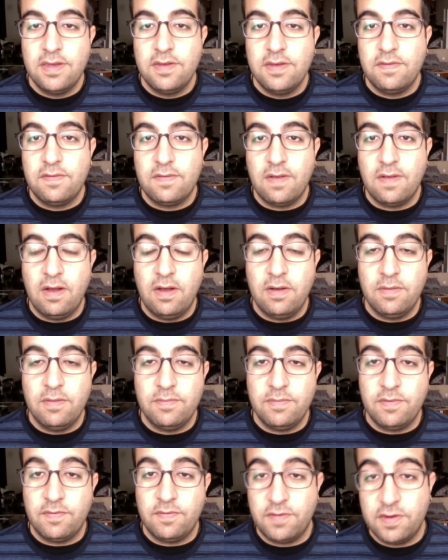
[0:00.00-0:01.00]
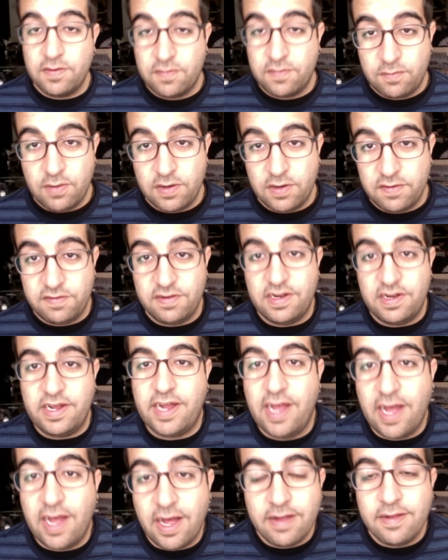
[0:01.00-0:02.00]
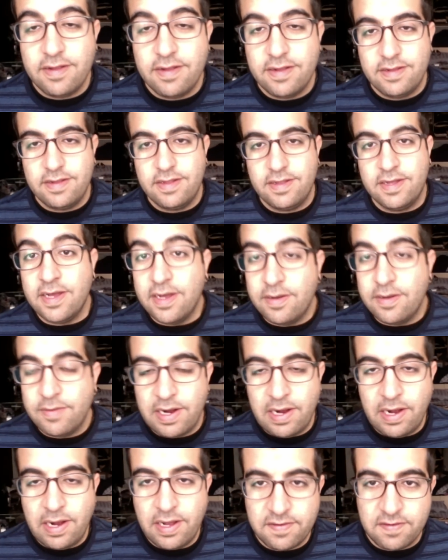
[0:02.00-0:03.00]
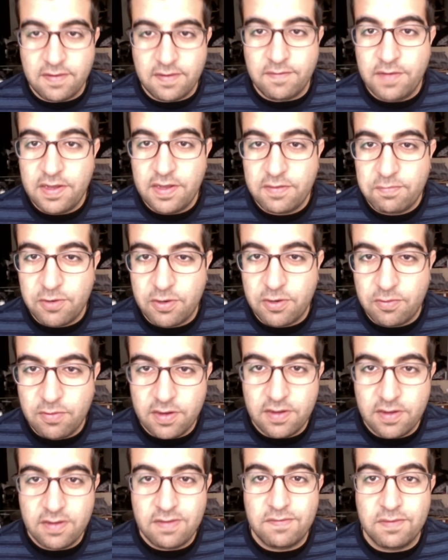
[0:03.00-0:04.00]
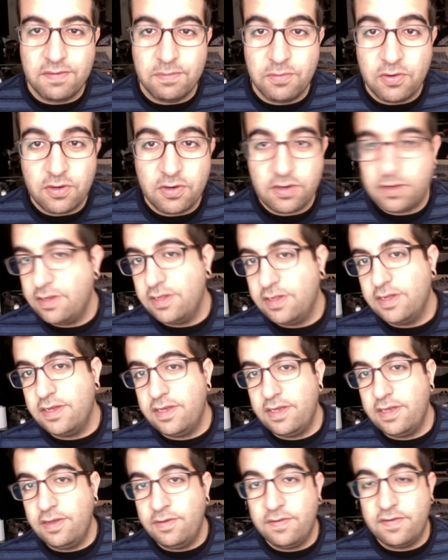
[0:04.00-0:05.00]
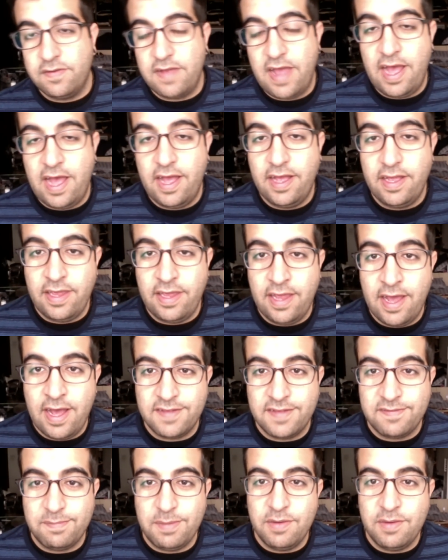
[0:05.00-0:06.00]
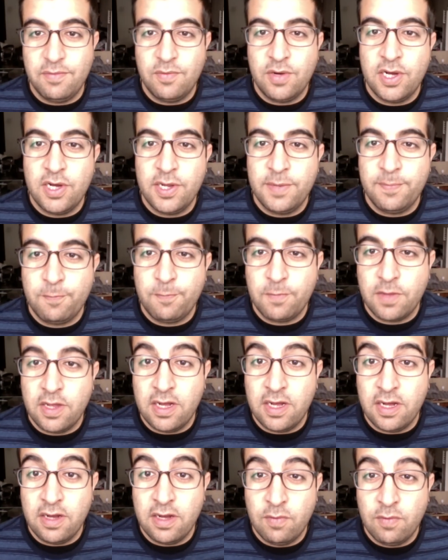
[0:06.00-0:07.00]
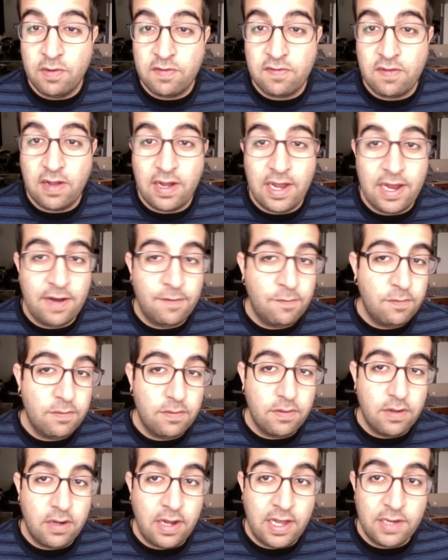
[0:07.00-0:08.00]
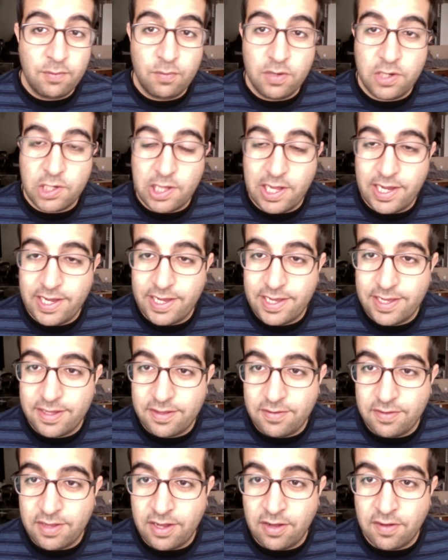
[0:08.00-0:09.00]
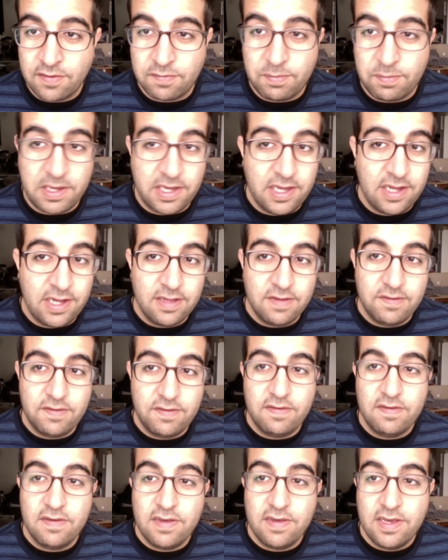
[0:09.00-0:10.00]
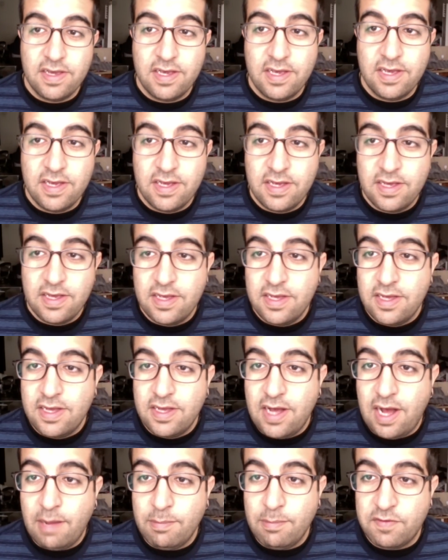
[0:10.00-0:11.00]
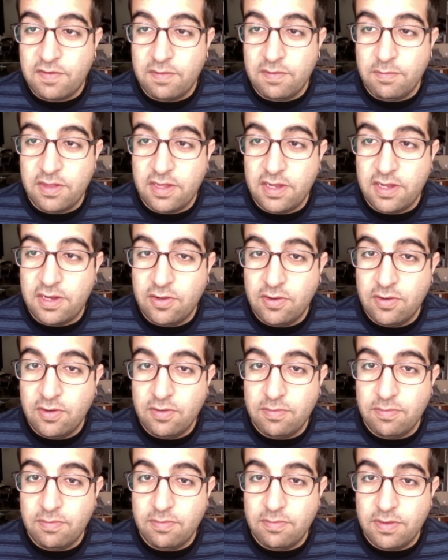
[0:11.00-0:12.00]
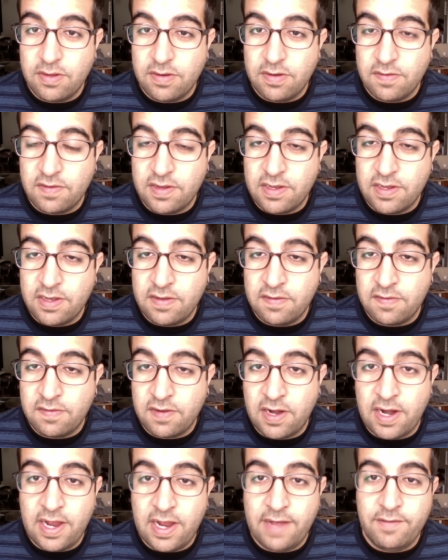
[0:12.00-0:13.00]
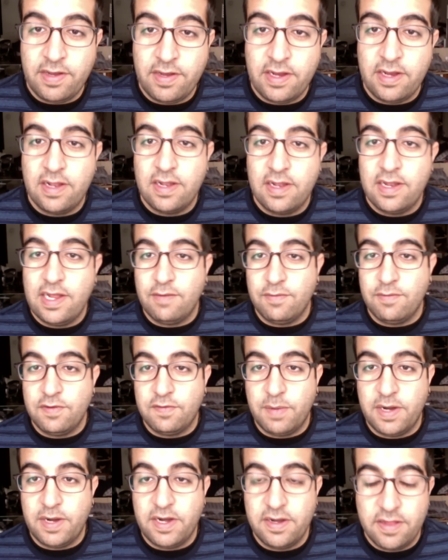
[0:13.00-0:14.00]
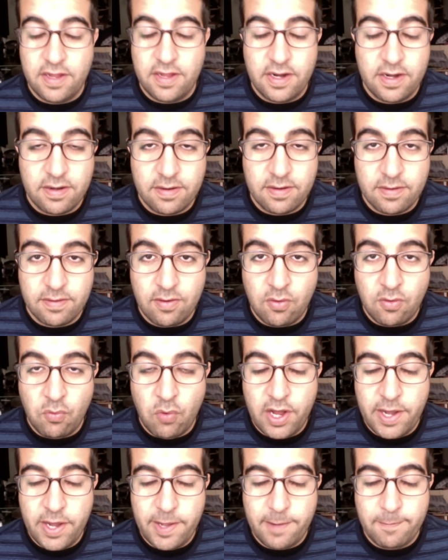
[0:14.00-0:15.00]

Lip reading: So the first question I got when I asked on Facebook was from Torkel. He asked me what's the language like? Do they all speak English? I'm assuming they don't. Is there a heavy language barrier there or what?